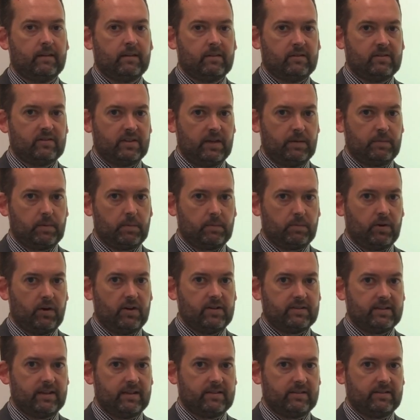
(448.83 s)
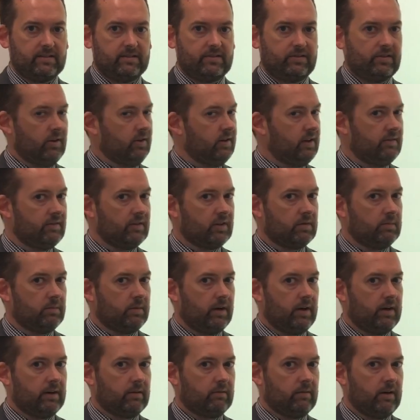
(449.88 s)
Separate processes. Don't ever
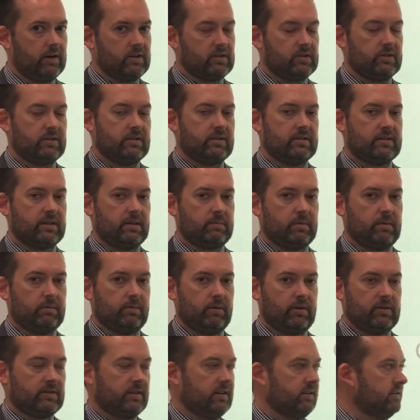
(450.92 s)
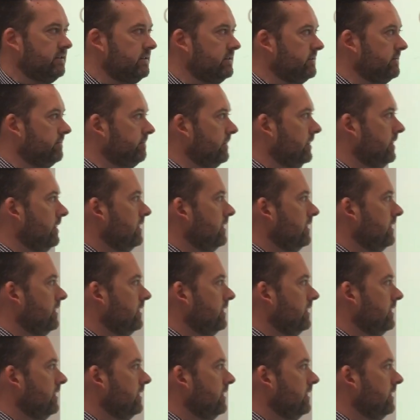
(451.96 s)
combine equations in separate processes.